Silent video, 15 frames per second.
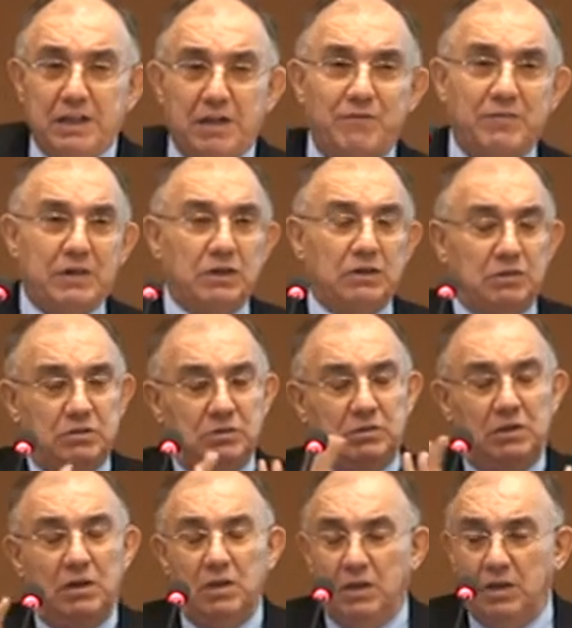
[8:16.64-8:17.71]
difficult to
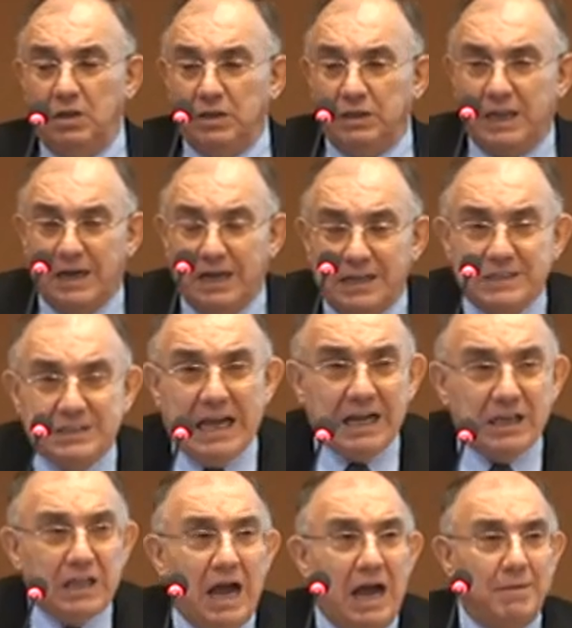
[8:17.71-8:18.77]
tell the
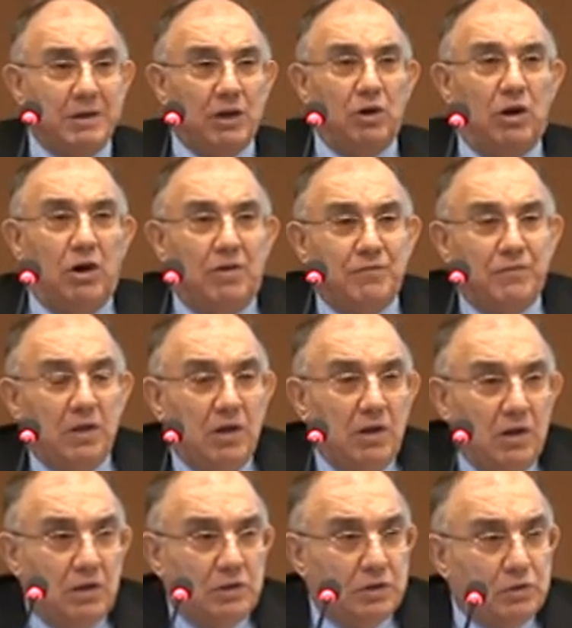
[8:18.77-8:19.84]
exact timing of
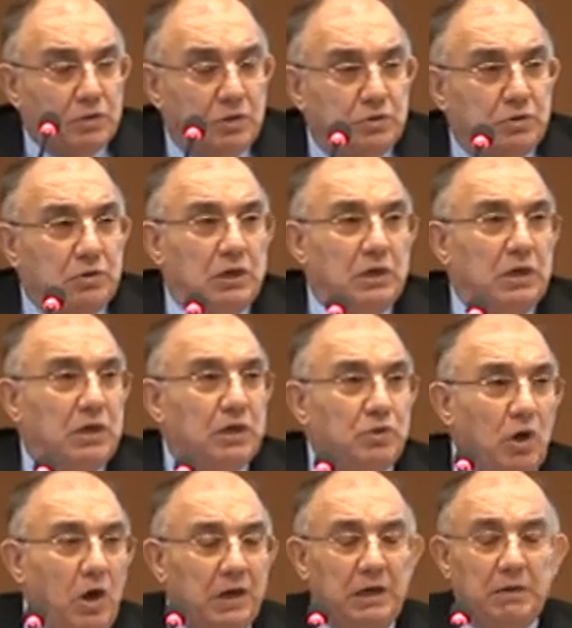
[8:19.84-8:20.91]

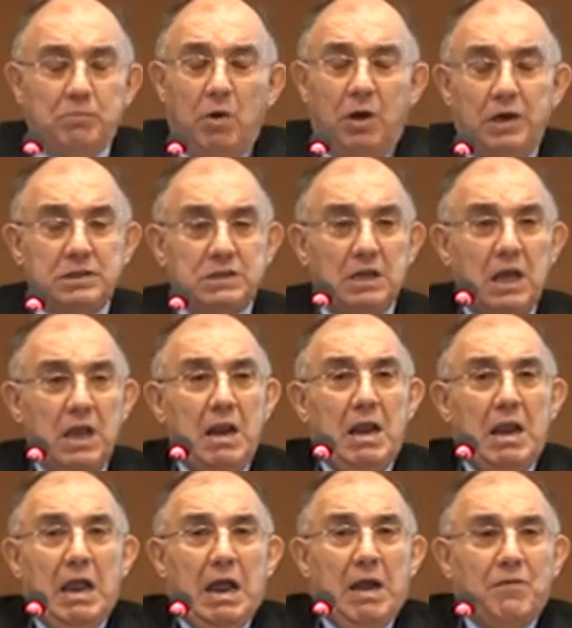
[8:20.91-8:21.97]
turning points,
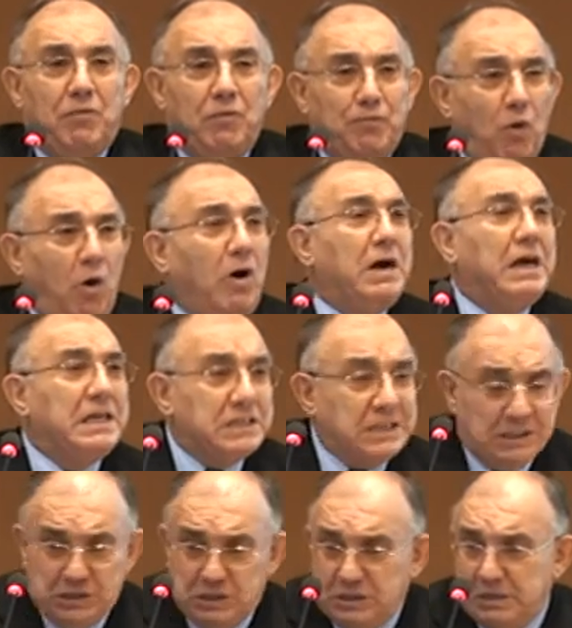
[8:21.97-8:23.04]
for 4
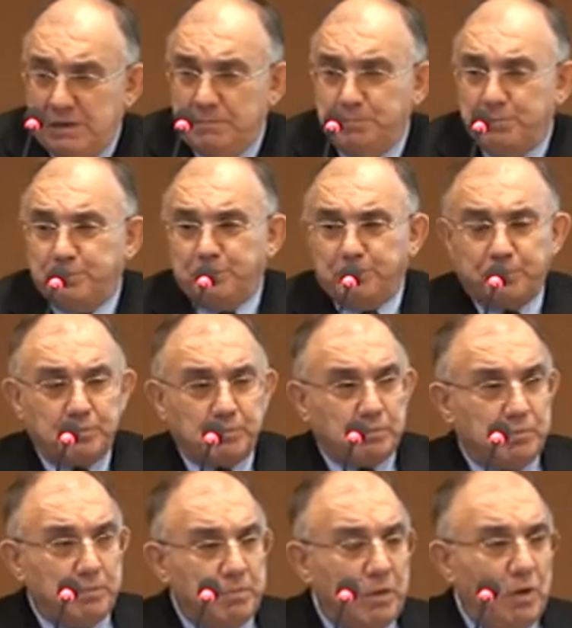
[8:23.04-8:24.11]
reasons.
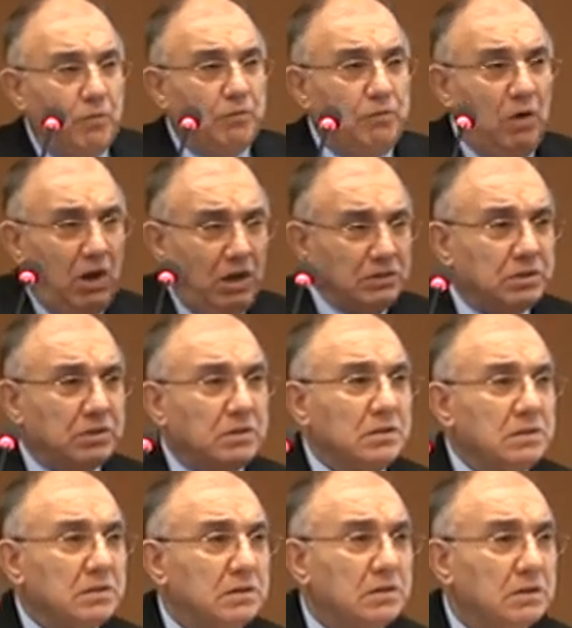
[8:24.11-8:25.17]
First,
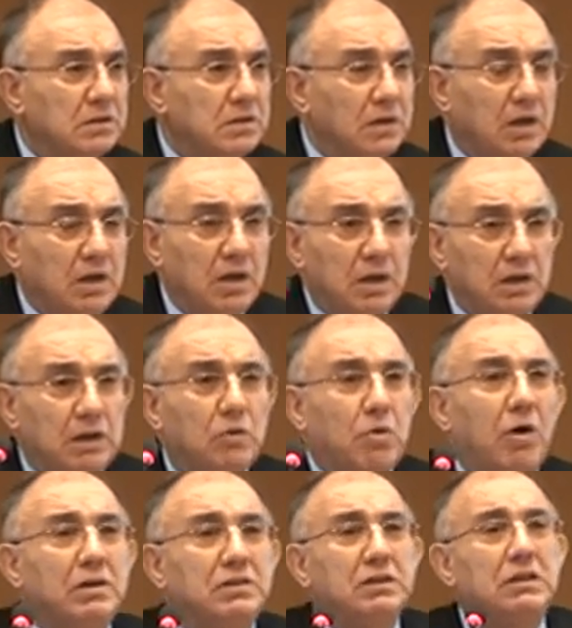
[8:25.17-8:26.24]
the
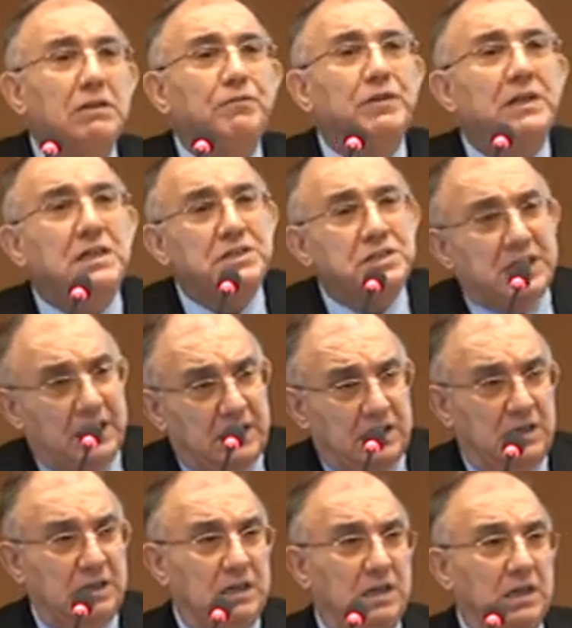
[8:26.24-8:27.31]
quantitative easing
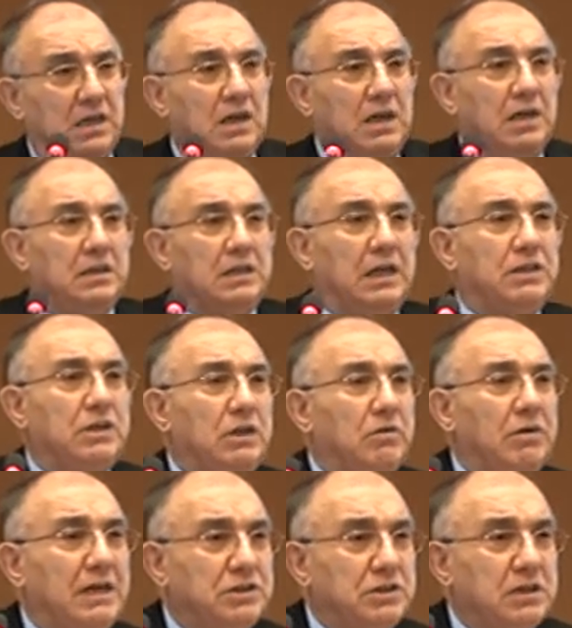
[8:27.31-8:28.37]
that the
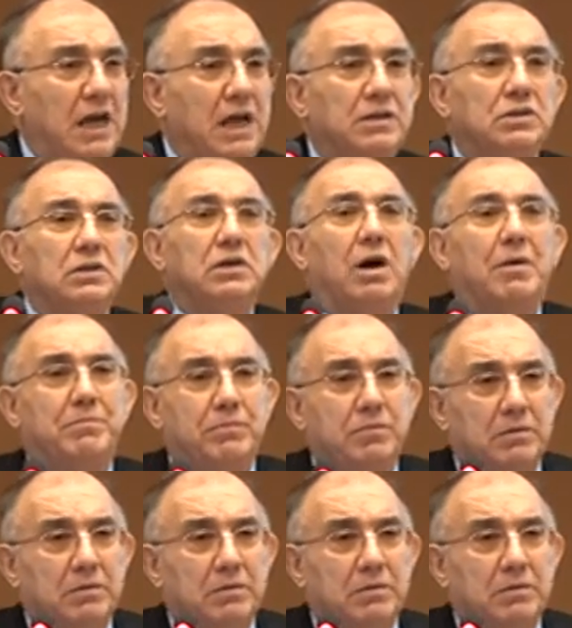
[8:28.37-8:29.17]
US and Europe